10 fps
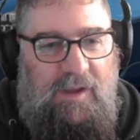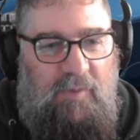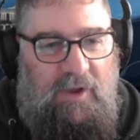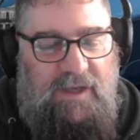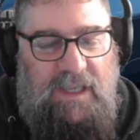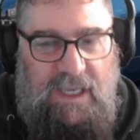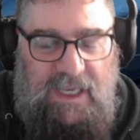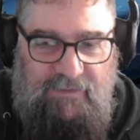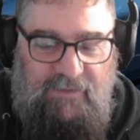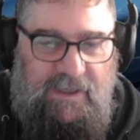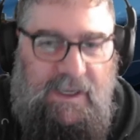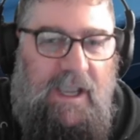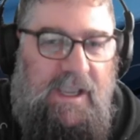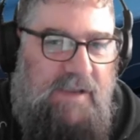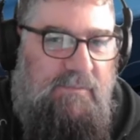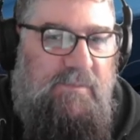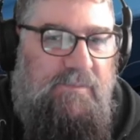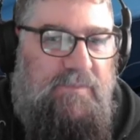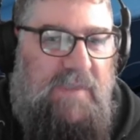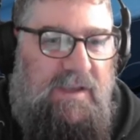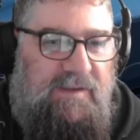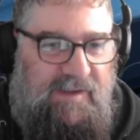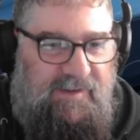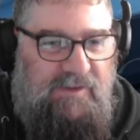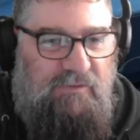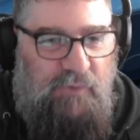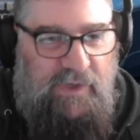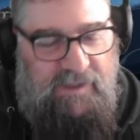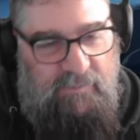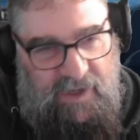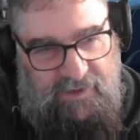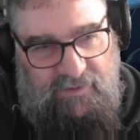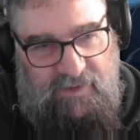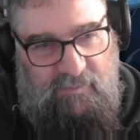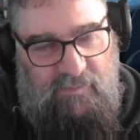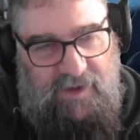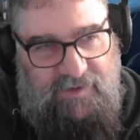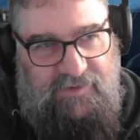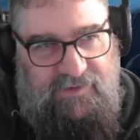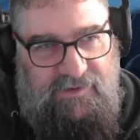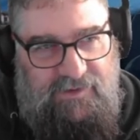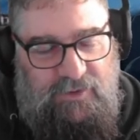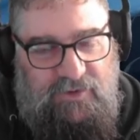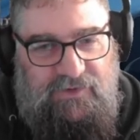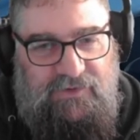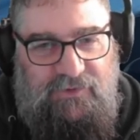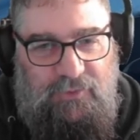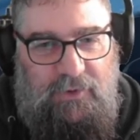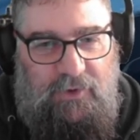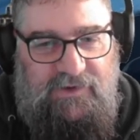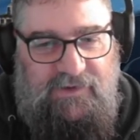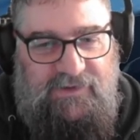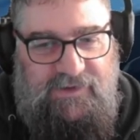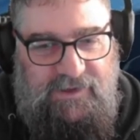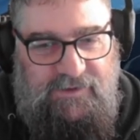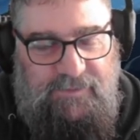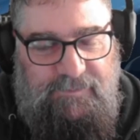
But in the game, it doesn't really matter that much. You can just do what I just did.